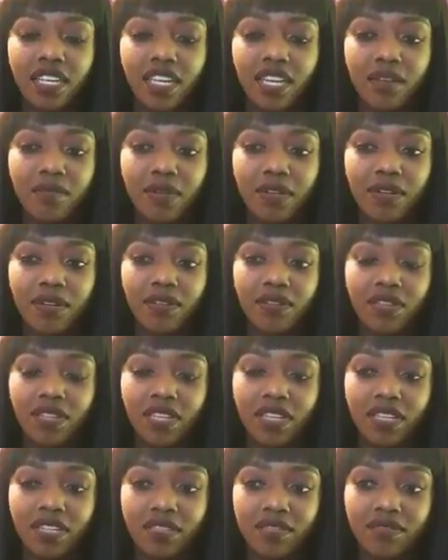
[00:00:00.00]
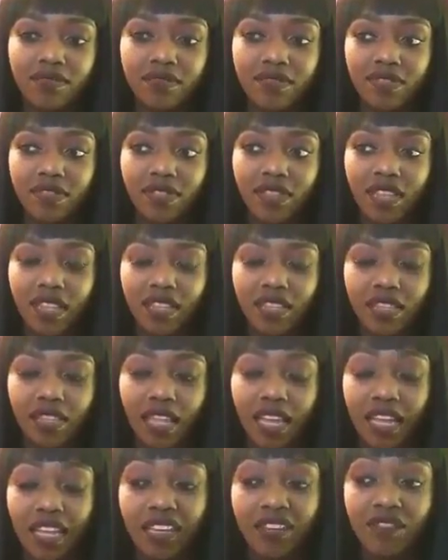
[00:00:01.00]
about like
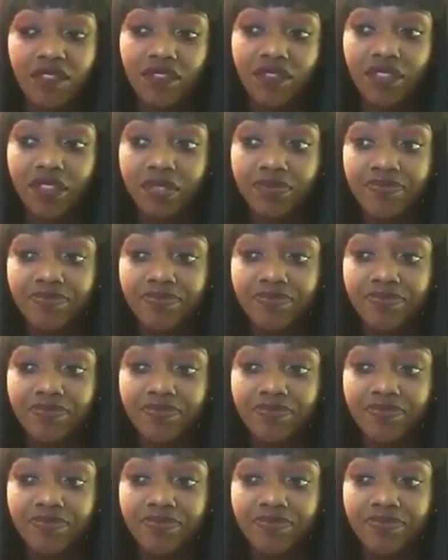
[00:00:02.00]
life